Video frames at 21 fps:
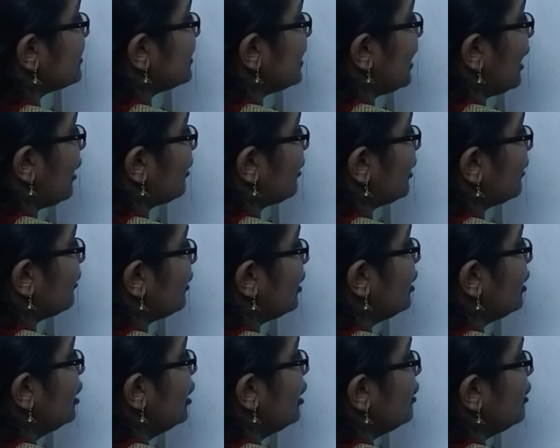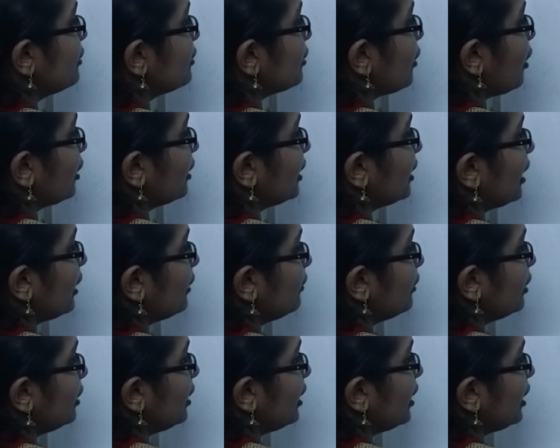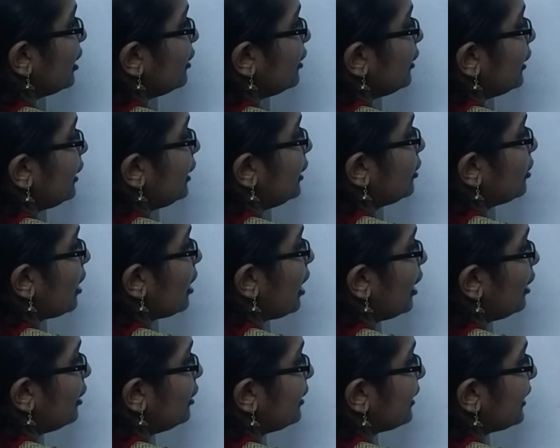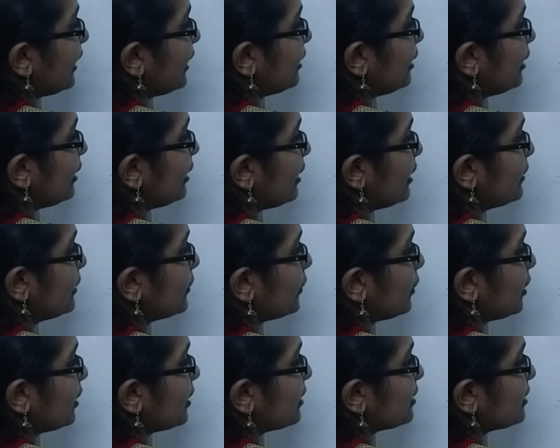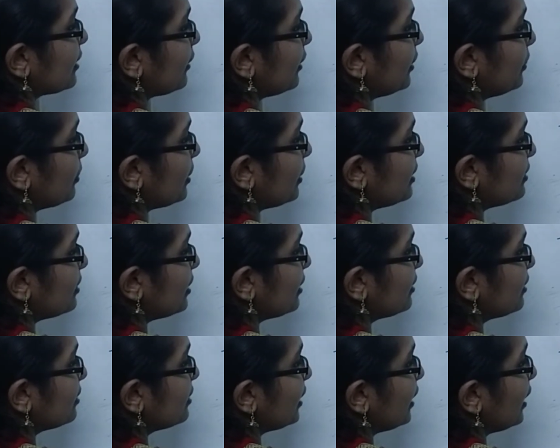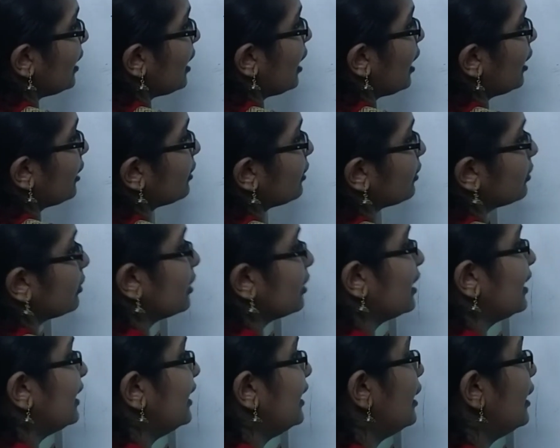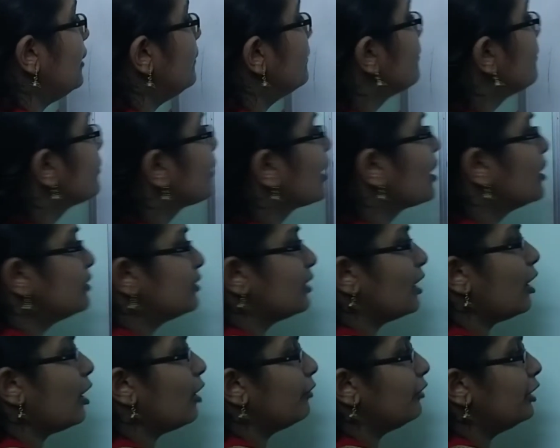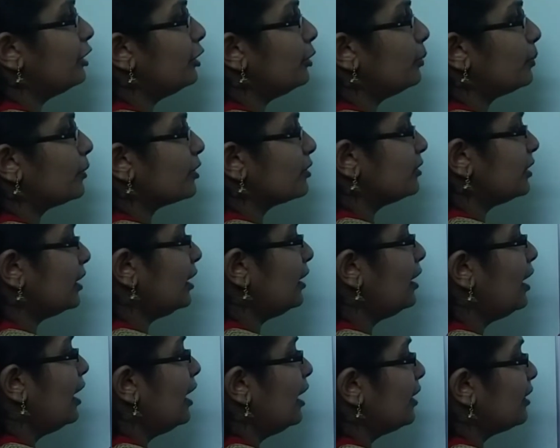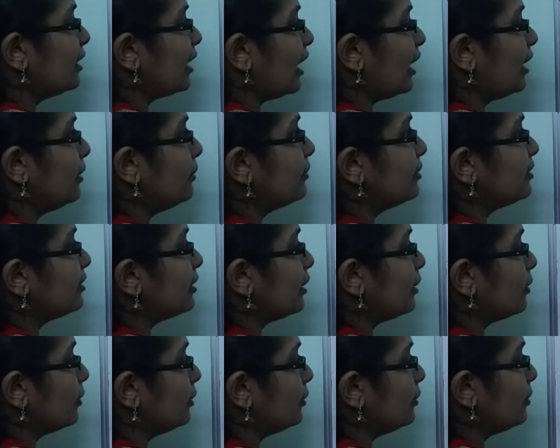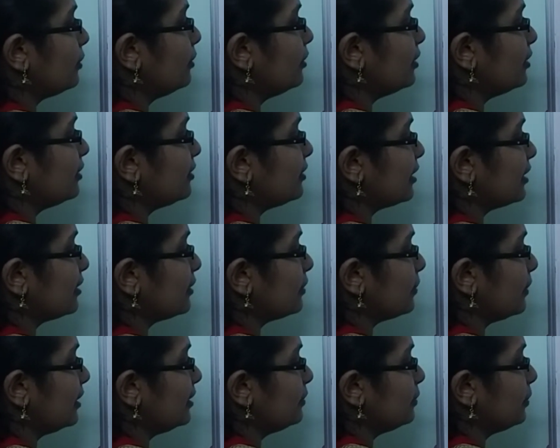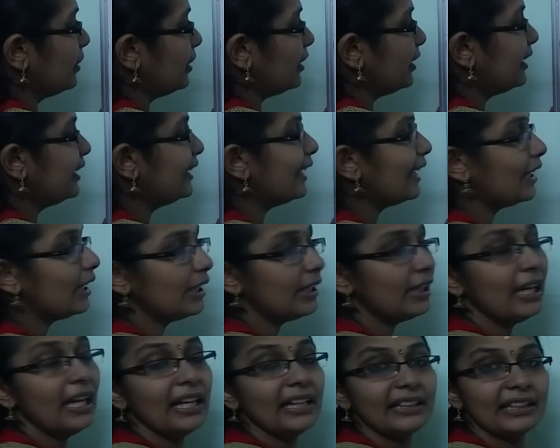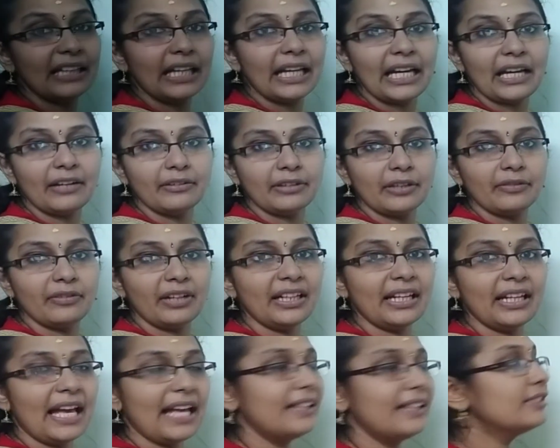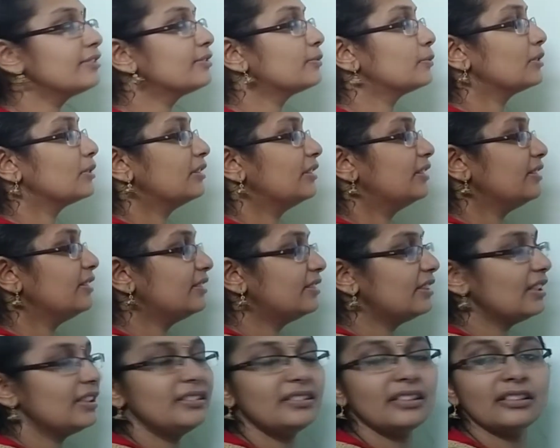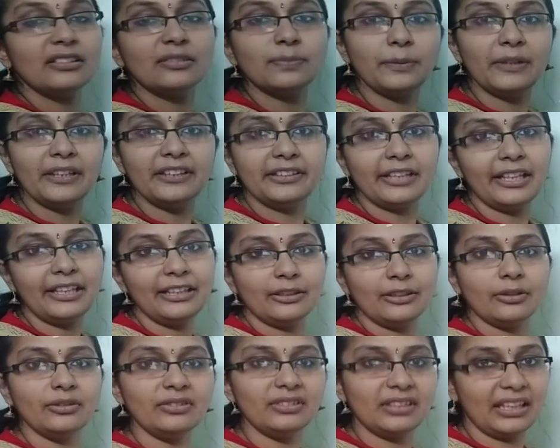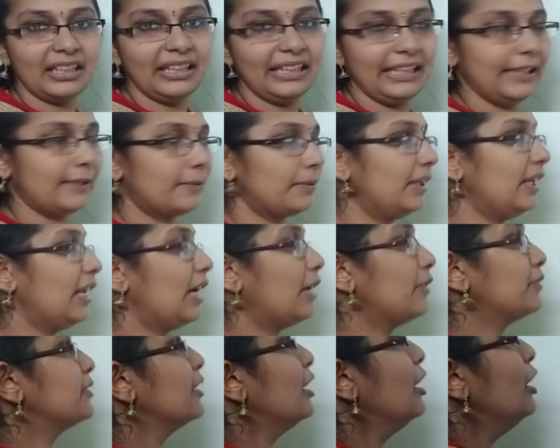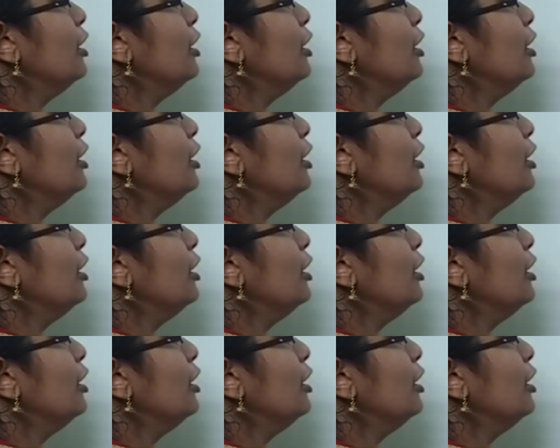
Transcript: they have given. So on converting it into hour you will get it as 47 by 60 hour. Clear? So how will you proceed? Time is equal to distance by speed. Here they have given as distance is split into 3 equal halves.